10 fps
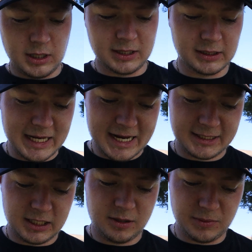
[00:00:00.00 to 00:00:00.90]
And the
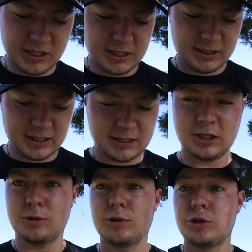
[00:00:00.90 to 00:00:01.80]
last tip is
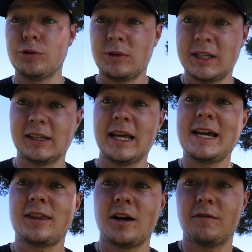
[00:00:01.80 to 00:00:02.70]
to do the
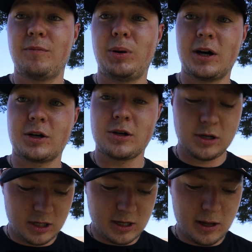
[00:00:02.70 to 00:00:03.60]
length of
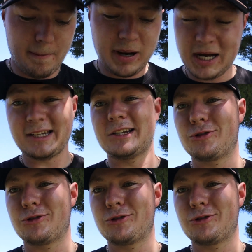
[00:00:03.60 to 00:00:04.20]
putt